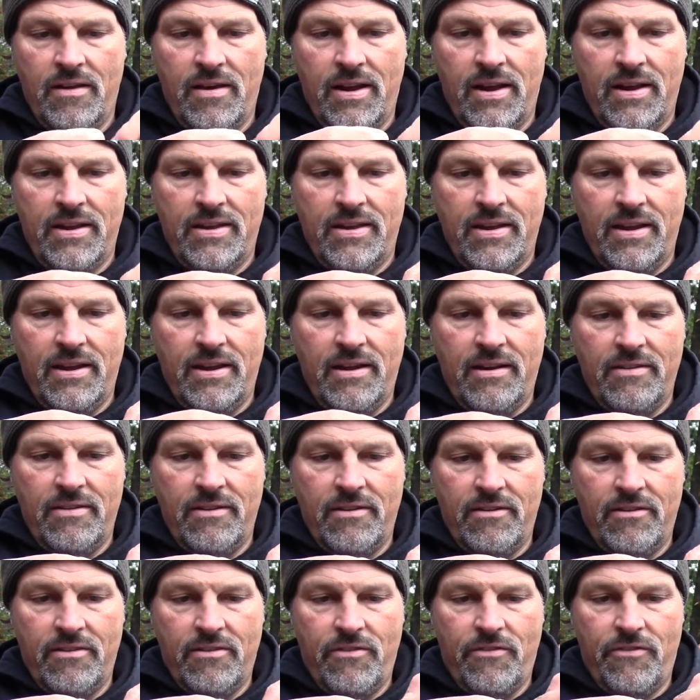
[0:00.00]
right there,
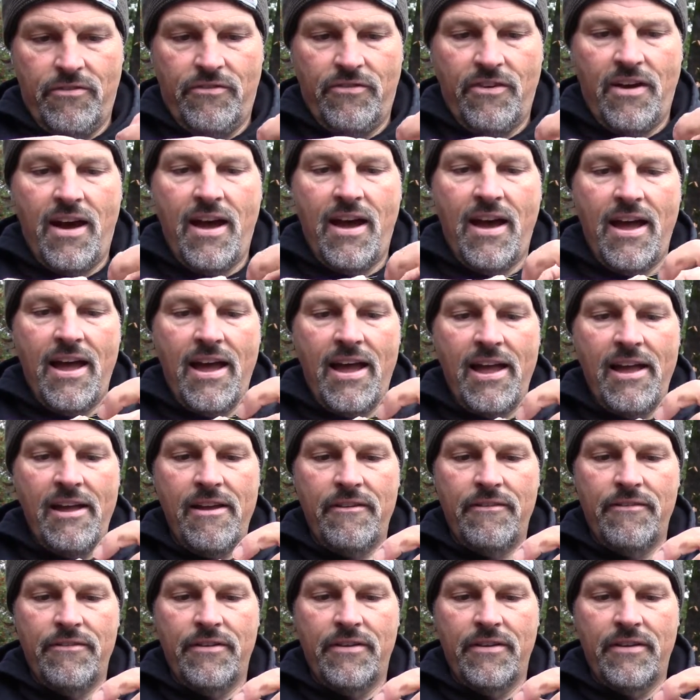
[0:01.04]
there's
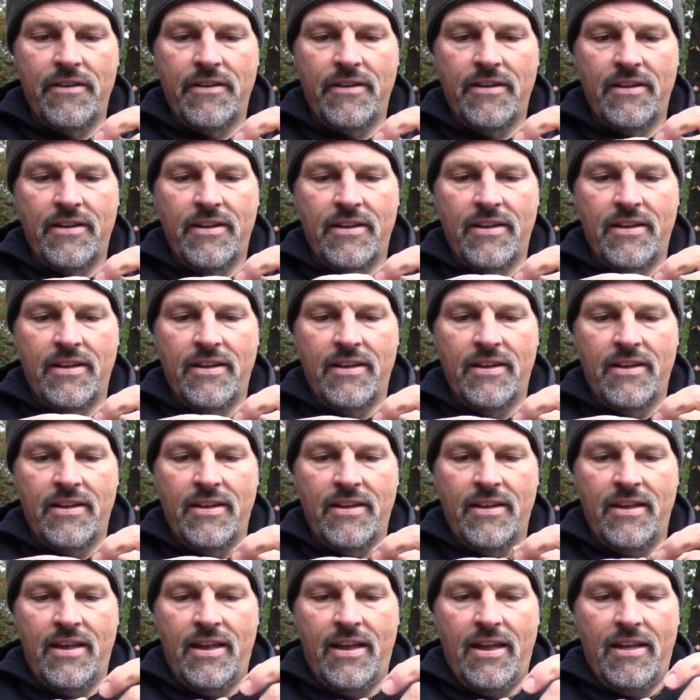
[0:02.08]
5,
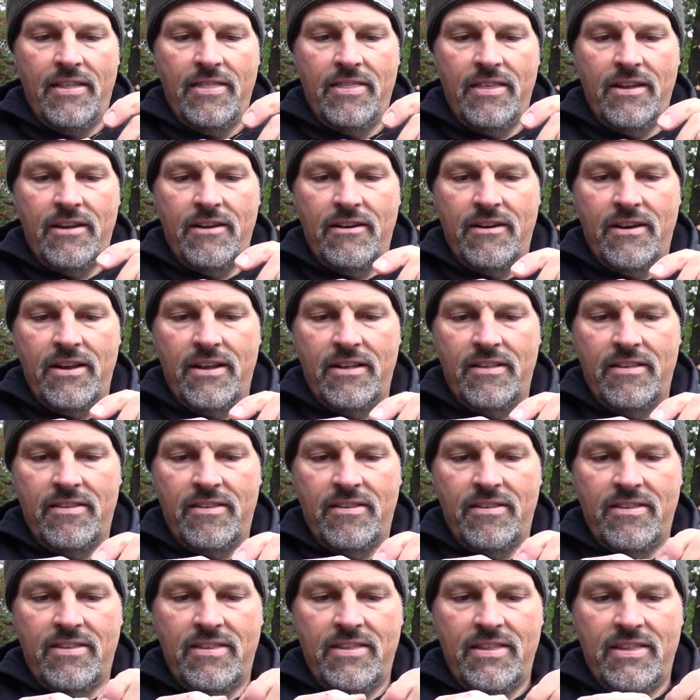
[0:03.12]
and there is
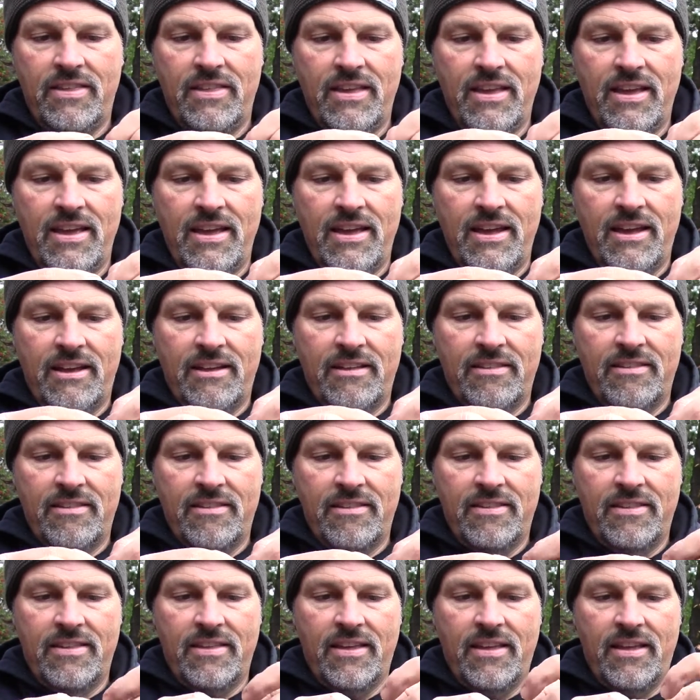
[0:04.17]

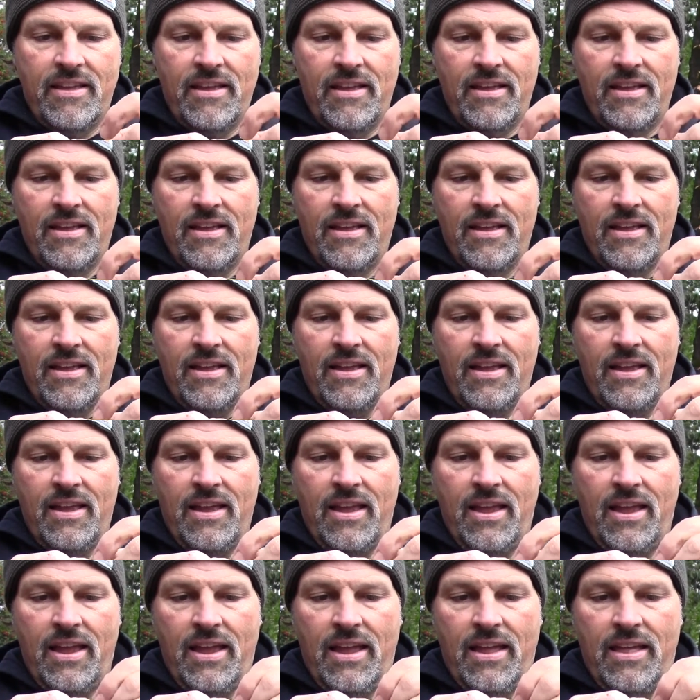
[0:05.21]
6,
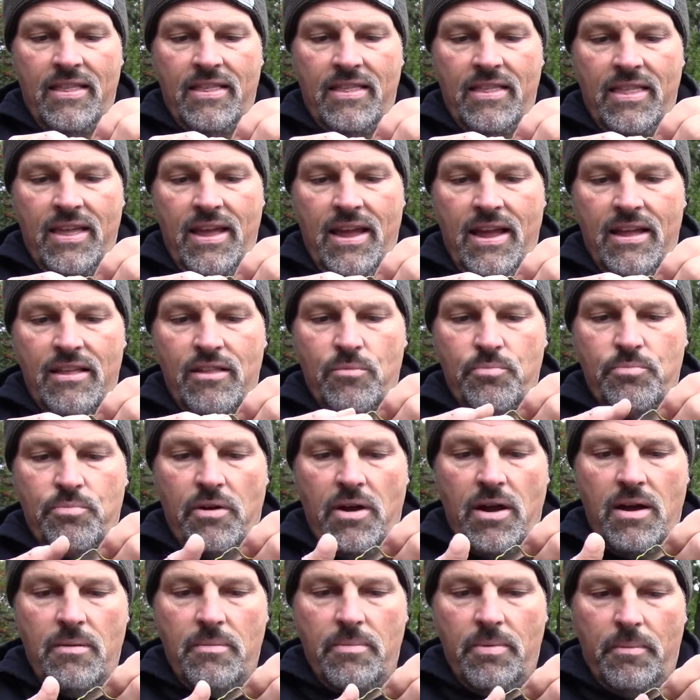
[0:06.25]
and that's
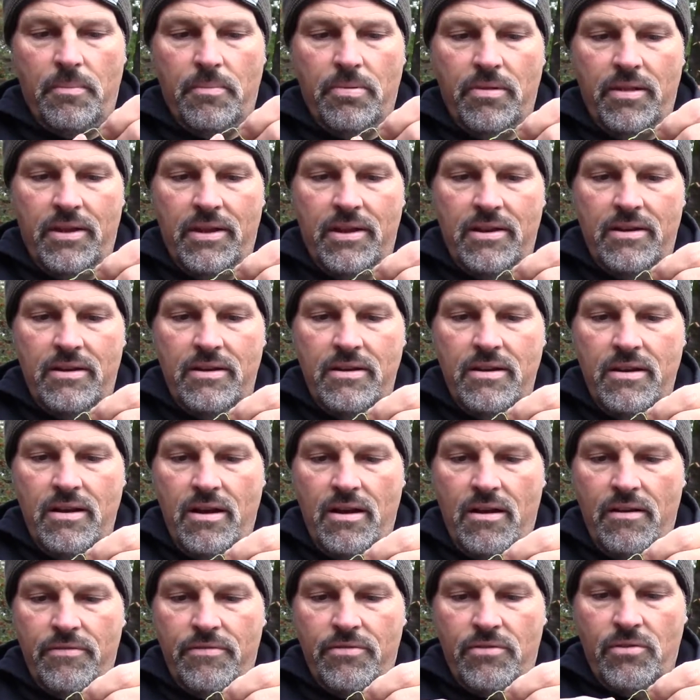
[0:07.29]
probably
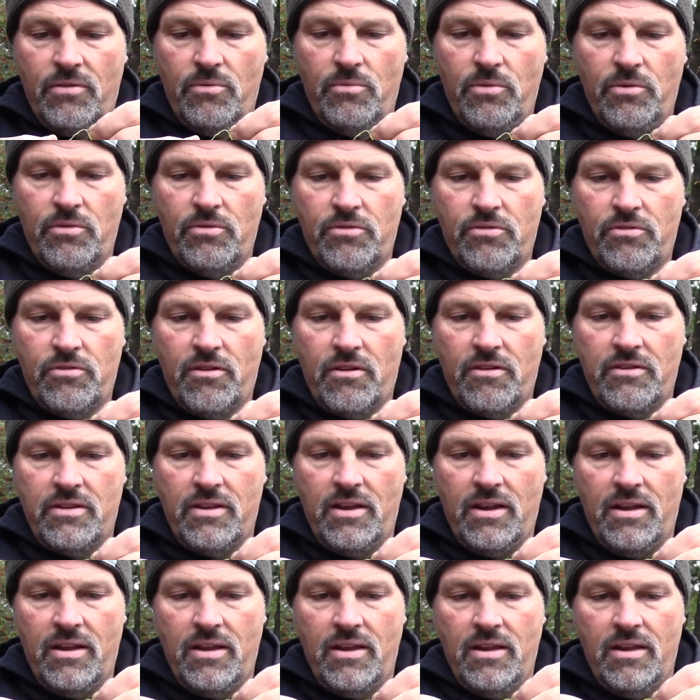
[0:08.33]
enough. So we'll start
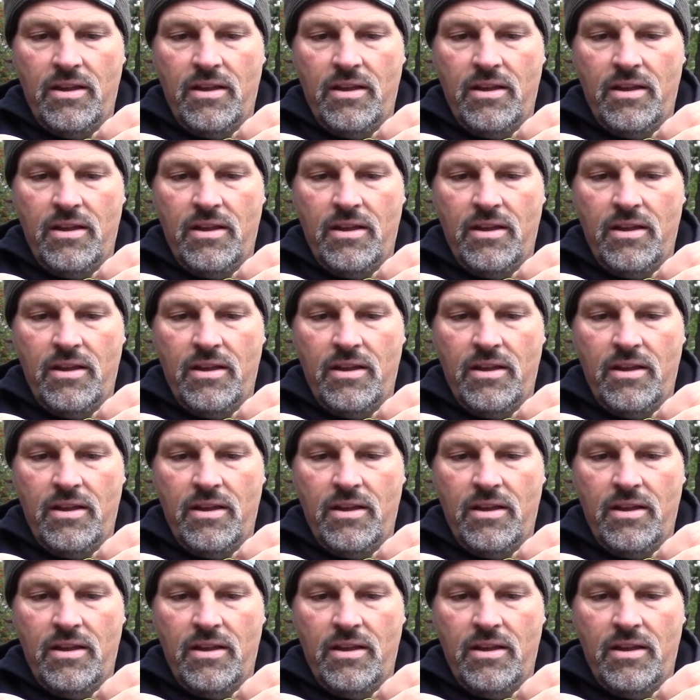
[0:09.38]
to